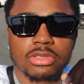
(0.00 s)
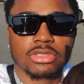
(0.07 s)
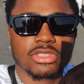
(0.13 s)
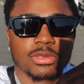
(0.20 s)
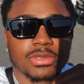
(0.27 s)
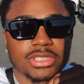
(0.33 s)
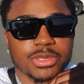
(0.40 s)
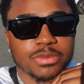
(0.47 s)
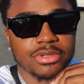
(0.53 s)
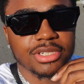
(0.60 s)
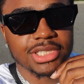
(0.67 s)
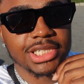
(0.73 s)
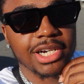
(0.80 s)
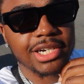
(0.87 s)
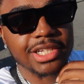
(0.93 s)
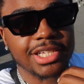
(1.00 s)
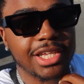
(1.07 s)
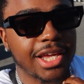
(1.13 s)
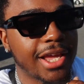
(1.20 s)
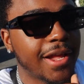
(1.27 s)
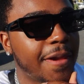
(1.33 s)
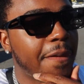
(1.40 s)
YouTube? It's your boy Dirty
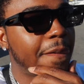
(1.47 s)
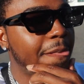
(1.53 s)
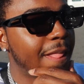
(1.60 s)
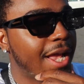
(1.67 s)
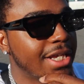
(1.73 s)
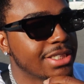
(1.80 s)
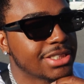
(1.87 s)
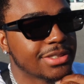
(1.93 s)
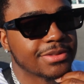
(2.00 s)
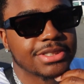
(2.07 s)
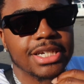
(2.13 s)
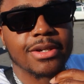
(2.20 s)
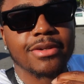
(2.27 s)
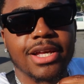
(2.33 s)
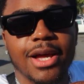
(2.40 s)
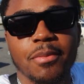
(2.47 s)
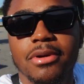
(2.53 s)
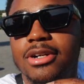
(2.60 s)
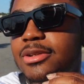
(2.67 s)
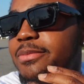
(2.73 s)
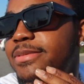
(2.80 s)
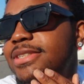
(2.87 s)
K. See I'm saying? We got
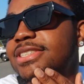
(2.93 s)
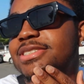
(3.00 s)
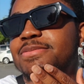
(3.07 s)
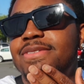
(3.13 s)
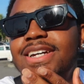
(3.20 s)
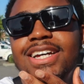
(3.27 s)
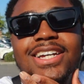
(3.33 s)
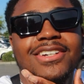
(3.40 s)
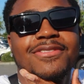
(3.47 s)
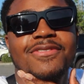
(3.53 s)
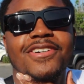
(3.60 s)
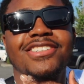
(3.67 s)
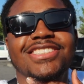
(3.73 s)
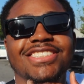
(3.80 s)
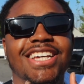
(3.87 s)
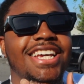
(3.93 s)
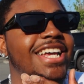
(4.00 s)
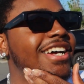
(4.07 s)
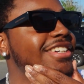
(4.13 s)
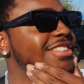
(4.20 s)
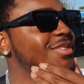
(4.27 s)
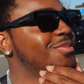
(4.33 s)
Myrtle Beach, man. First day
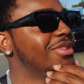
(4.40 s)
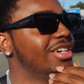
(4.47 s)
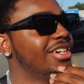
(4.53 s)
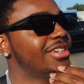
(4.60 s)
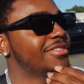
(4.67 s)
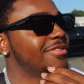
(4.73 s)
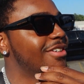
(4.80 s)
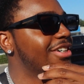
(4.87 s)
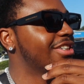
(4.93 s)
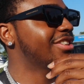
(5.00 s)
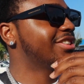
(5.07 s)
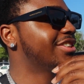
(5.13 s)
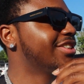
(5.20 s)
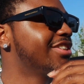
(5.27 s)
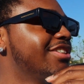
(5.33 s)
out this motherfucker.